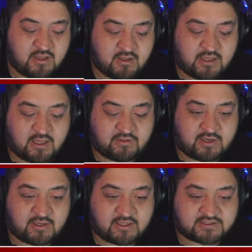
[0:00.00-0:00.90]
And
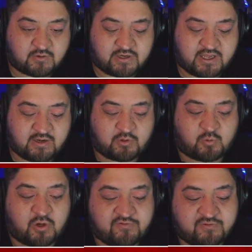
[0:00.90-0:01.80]
then let's go ahead and hit with
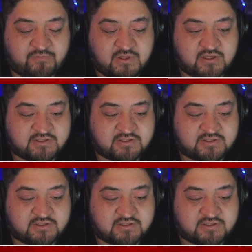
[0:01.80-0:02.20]
one of them.